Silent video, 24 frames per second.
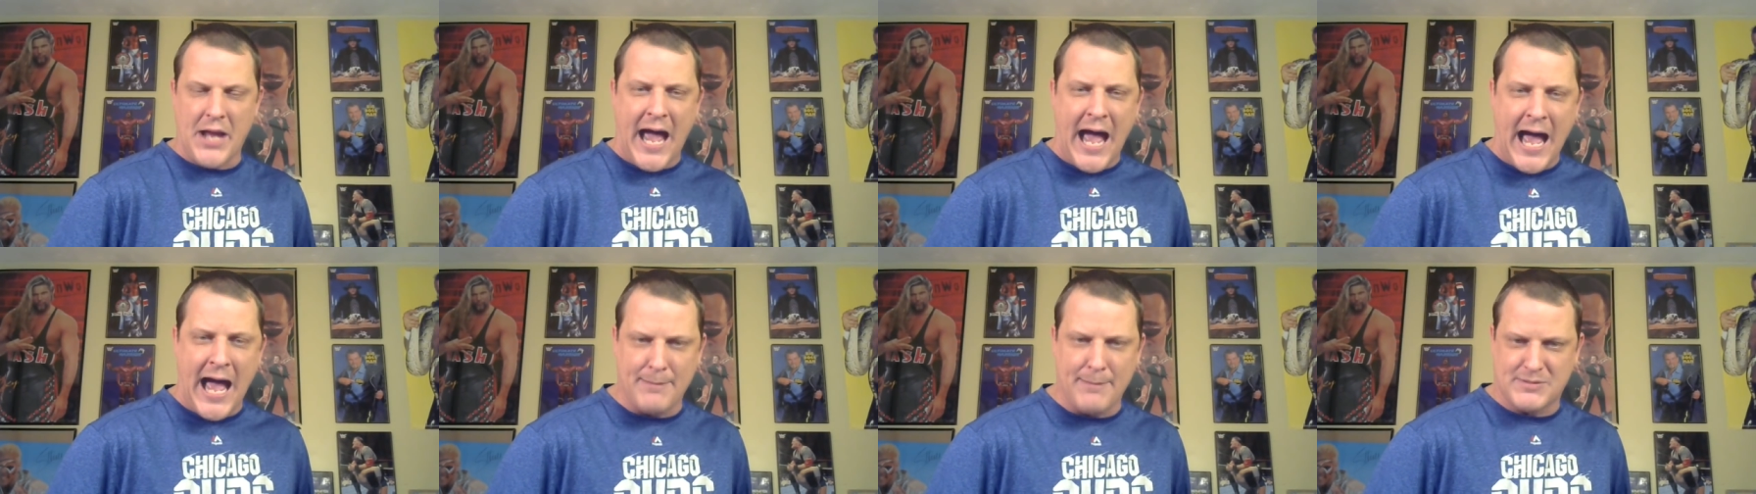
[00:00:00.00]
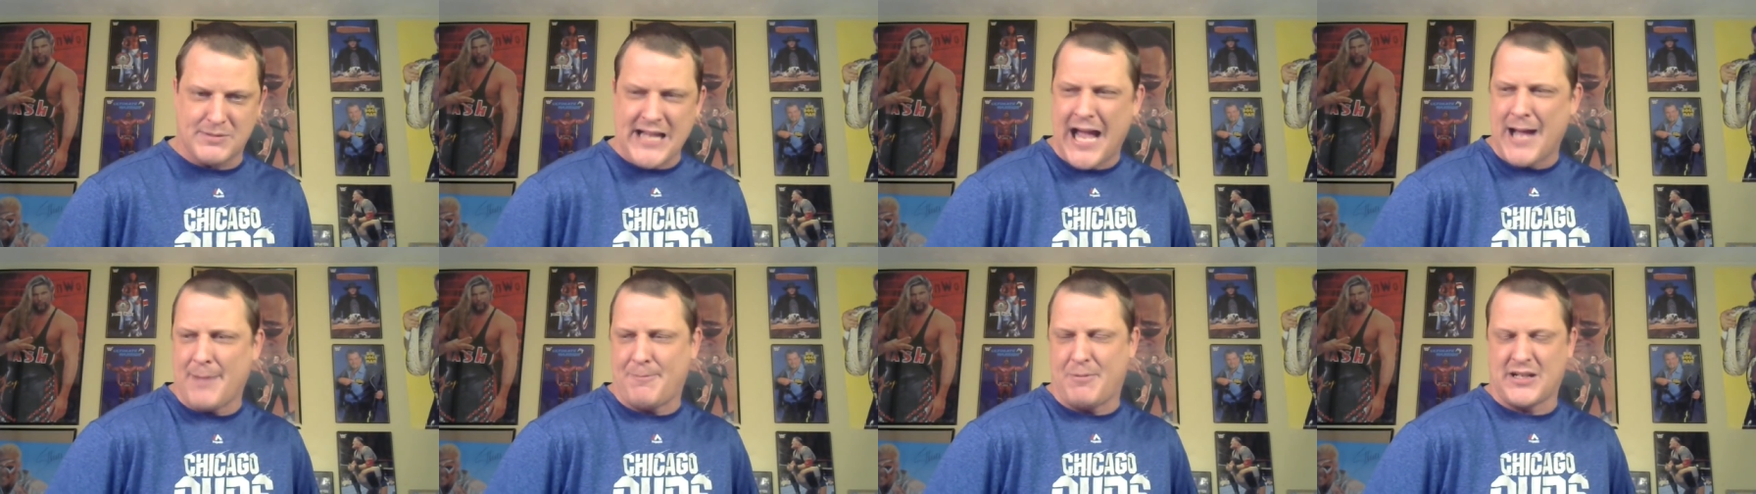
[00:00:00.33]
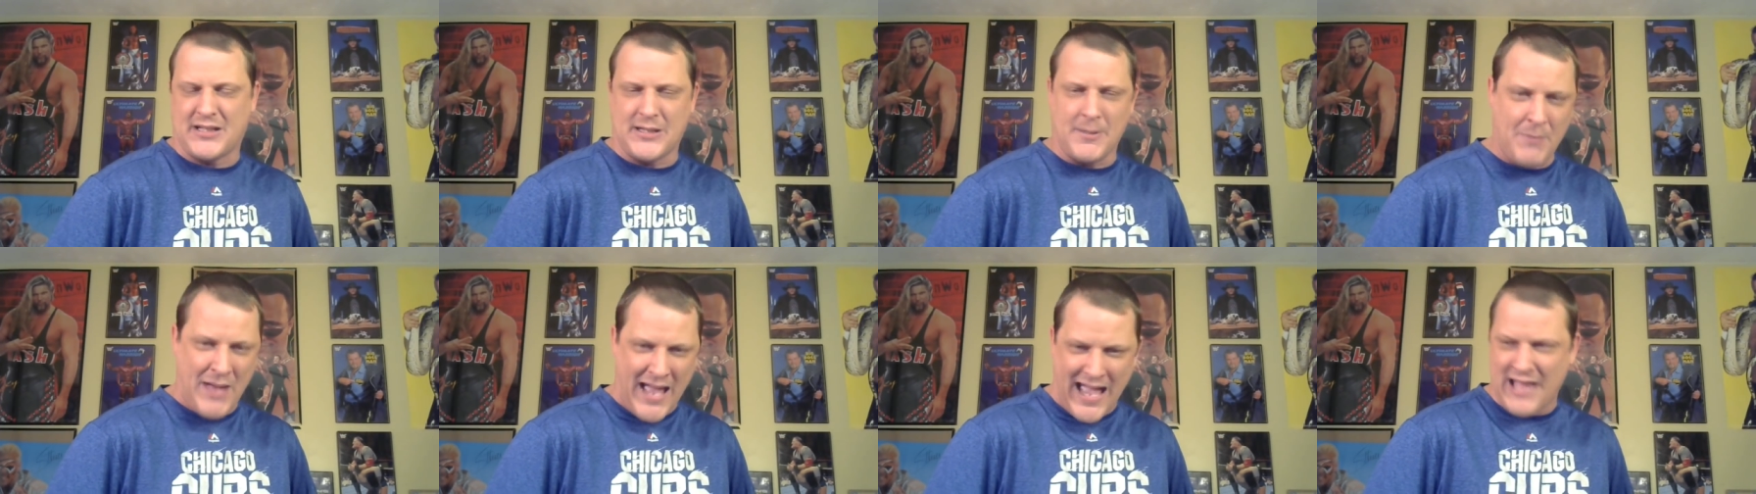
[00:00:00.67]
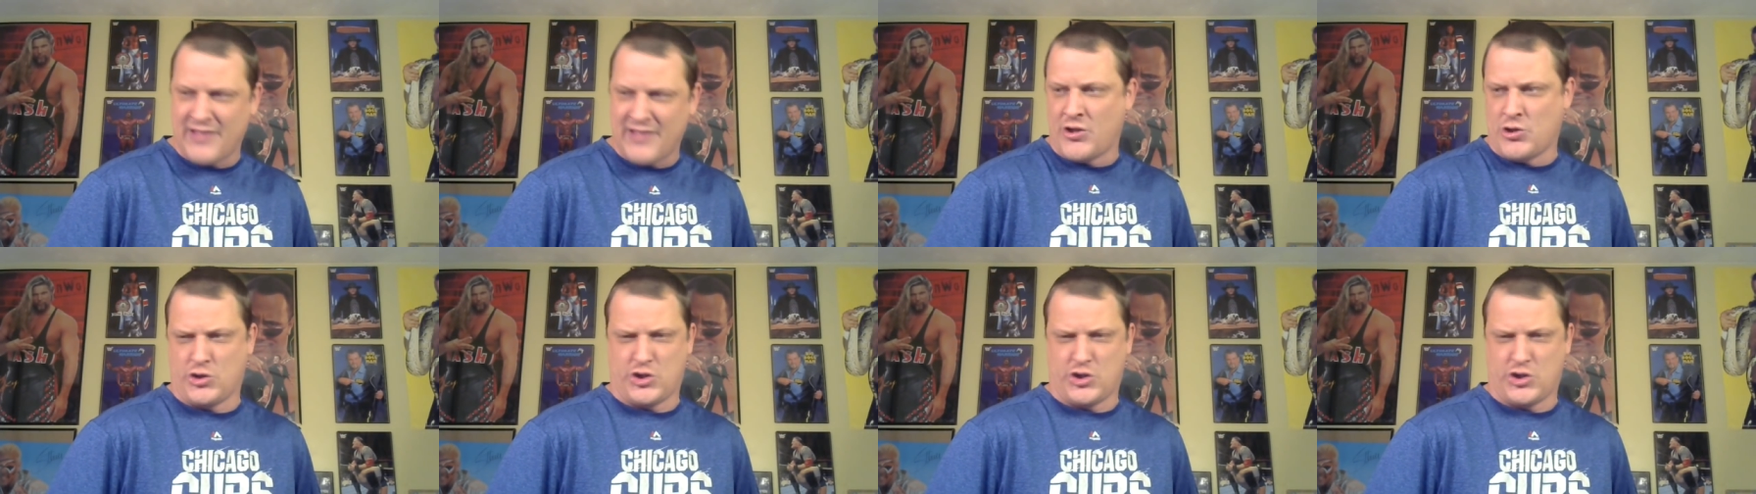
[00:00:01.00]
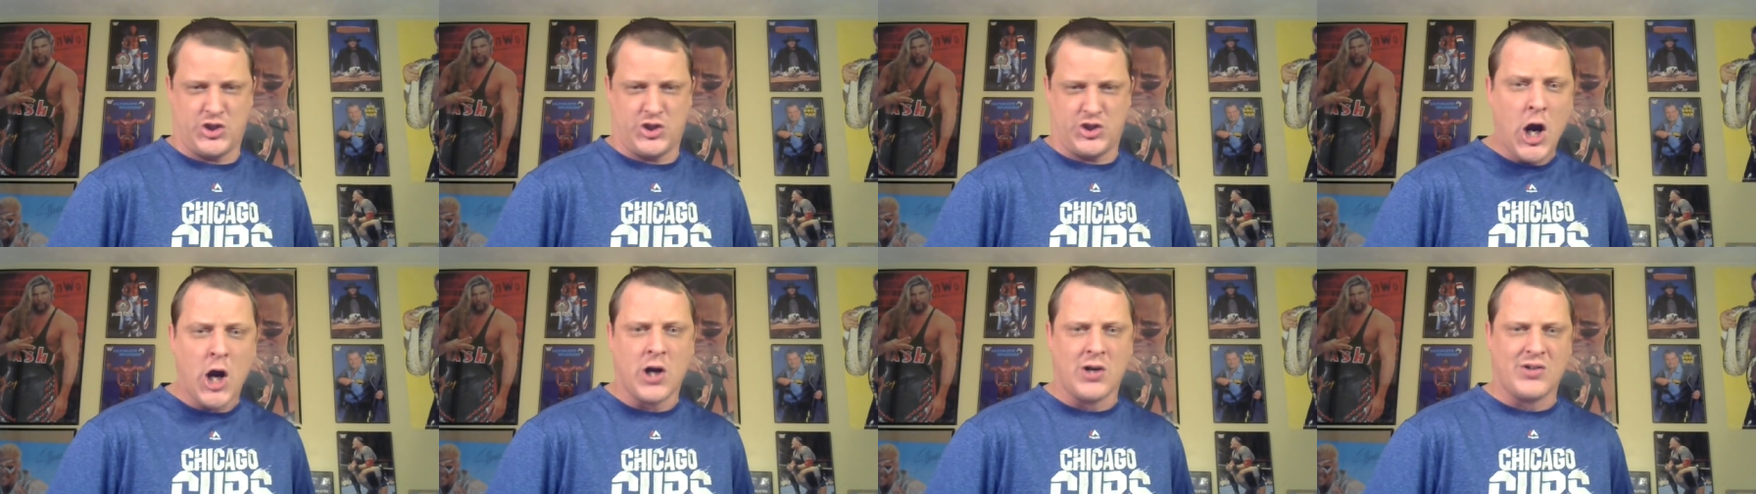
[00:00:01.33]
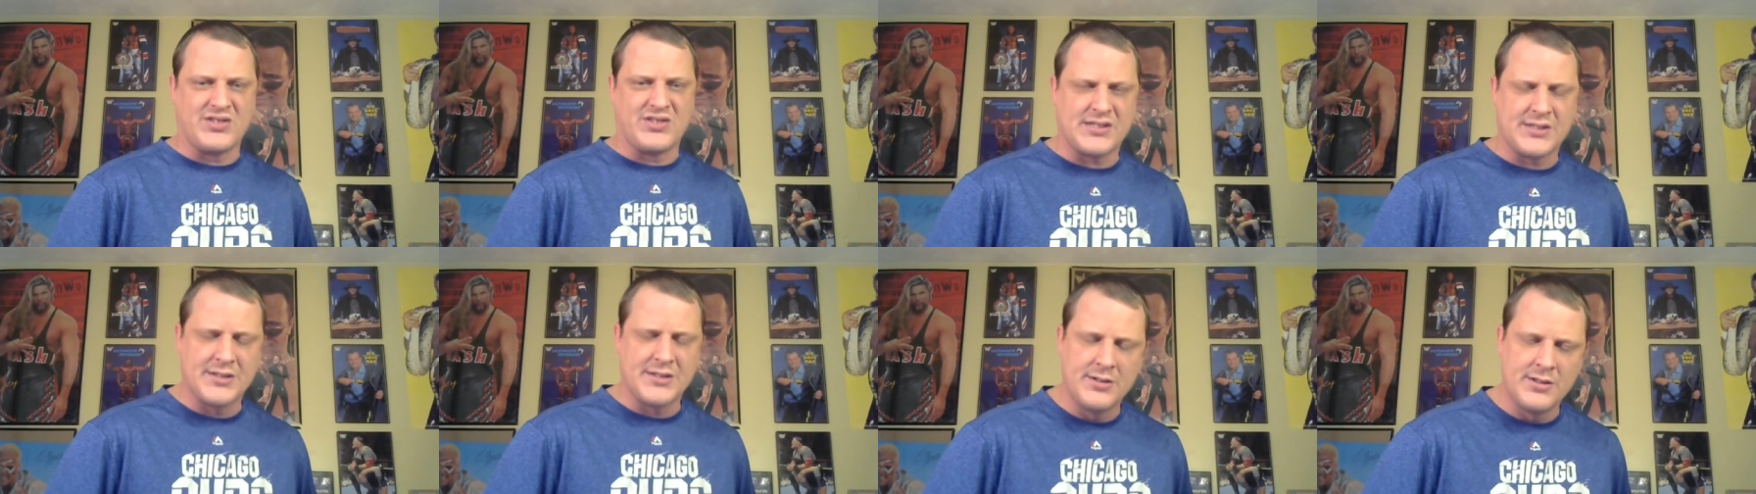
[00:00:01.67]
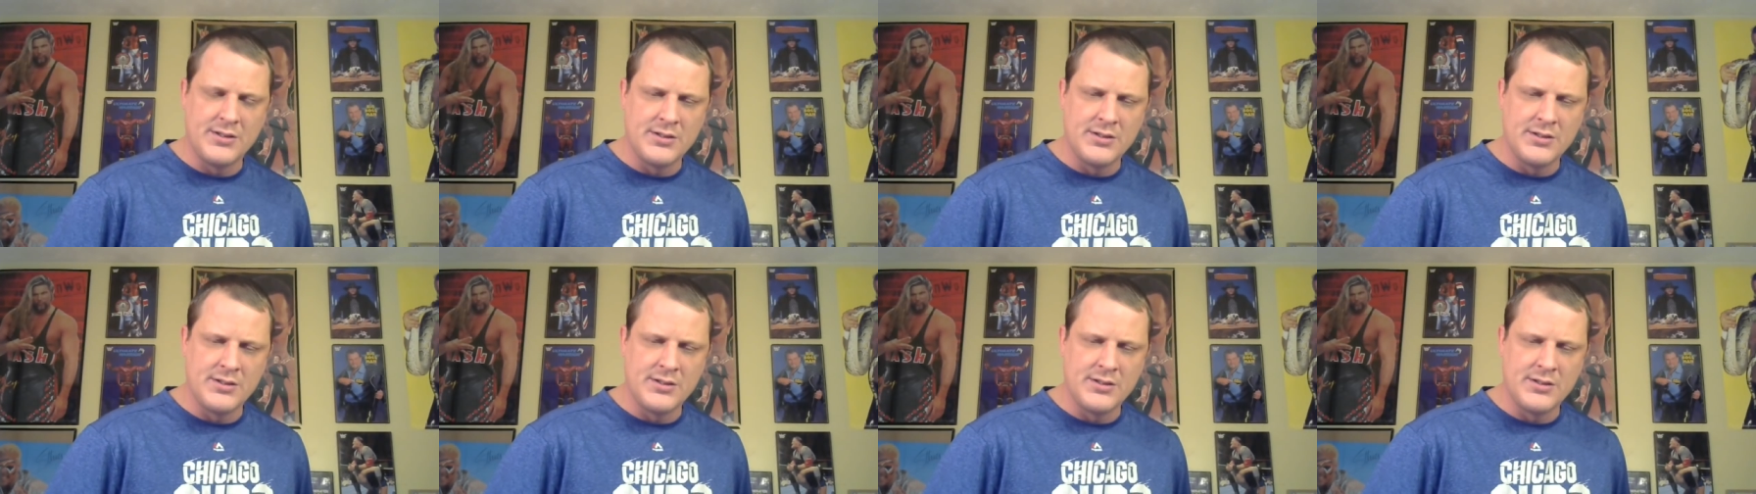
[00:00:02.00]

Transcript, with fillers: to Hot Topic to buy them shirts.